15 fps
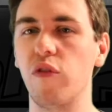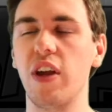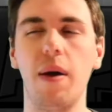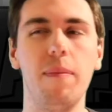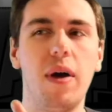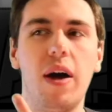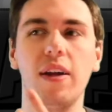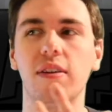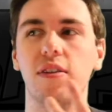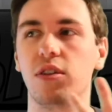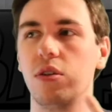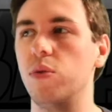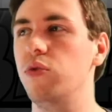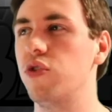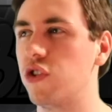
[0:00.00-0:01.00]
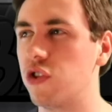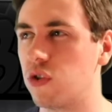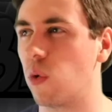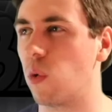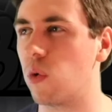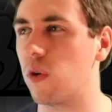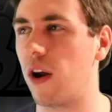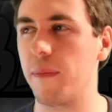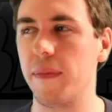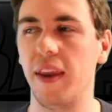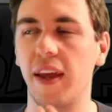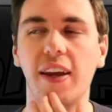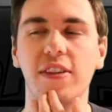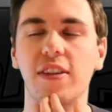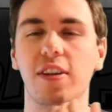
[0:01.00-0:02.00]
I'm not too sure. I mean, I
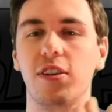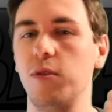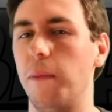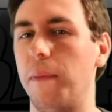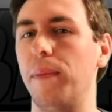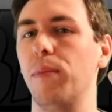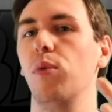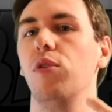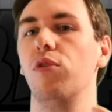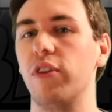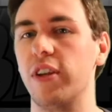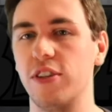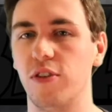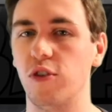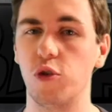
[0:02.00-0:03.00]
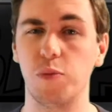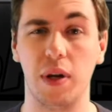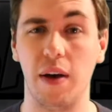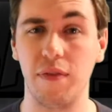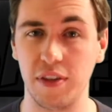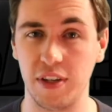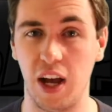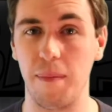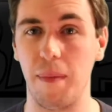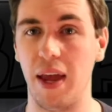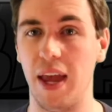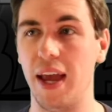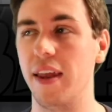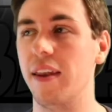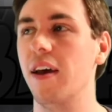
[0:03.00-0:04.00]
guess I could do a bit more research, but off the top of my
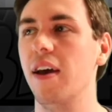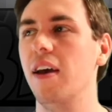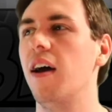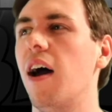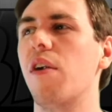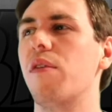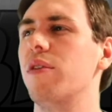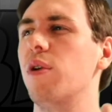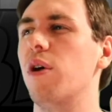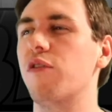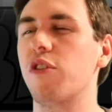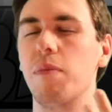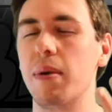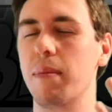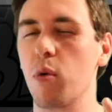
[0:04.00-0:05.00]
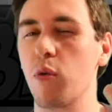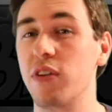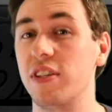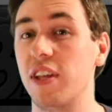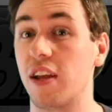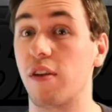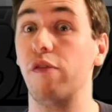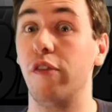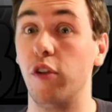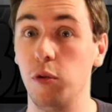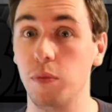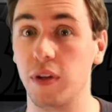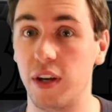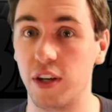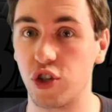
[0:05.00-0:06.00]
head, I know if you mean movies like filmed
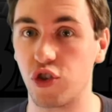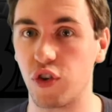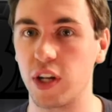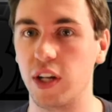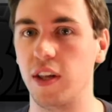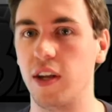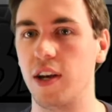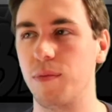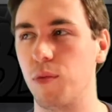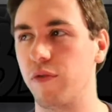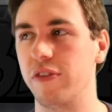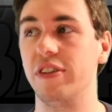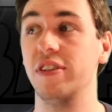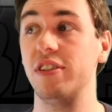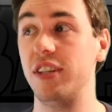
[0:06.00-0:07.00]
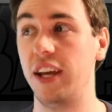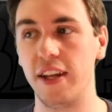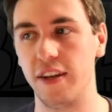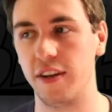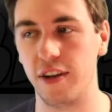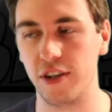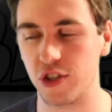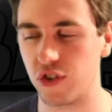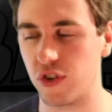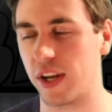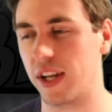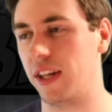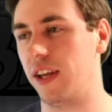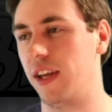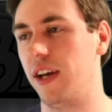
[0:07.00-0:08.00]
in Australia, movies set in
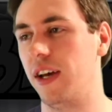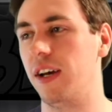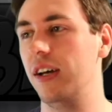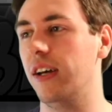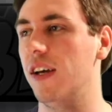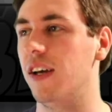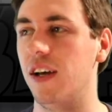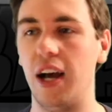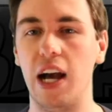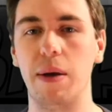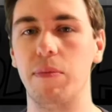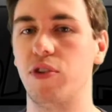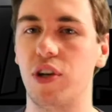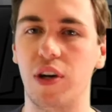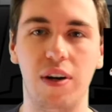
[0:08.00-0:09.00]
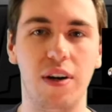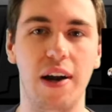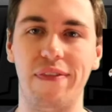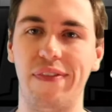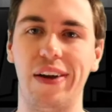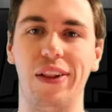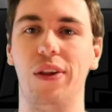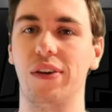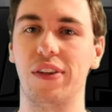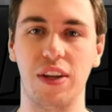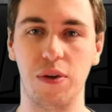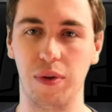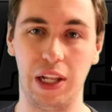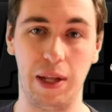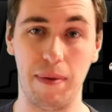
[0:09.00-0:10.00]
Australia. I'm sure if I looked into it
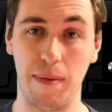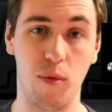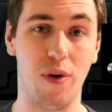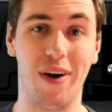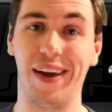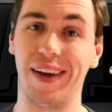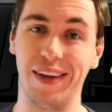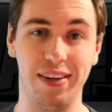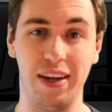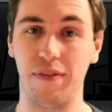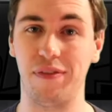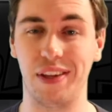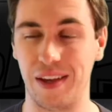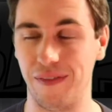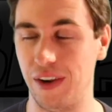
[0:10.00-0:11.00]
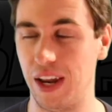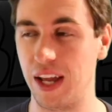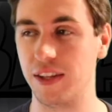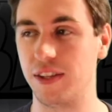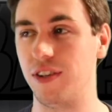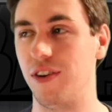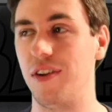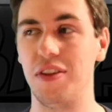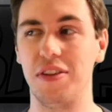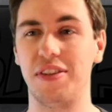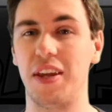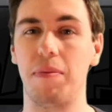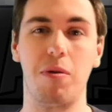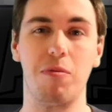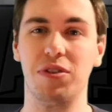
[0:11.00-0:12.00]
a little bit more, I could definitely give an answer. And then
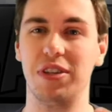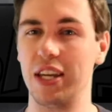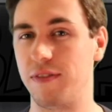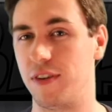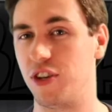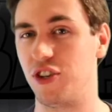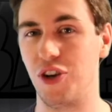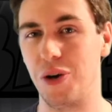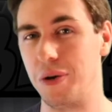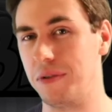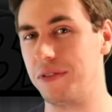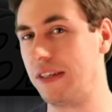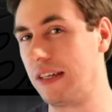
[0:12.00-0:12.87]
same thing with TV shows.